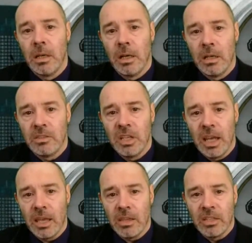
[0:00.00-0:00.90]
to
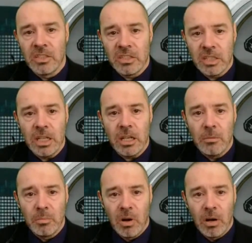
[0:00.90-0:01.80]
get this
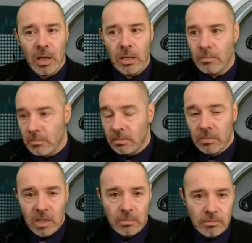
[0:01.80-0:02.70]
seen by,
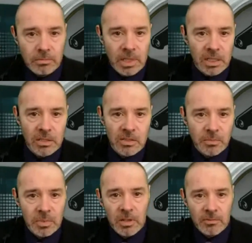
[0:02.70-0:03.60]
well, millions of
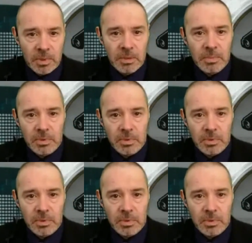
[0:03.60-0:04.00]
people.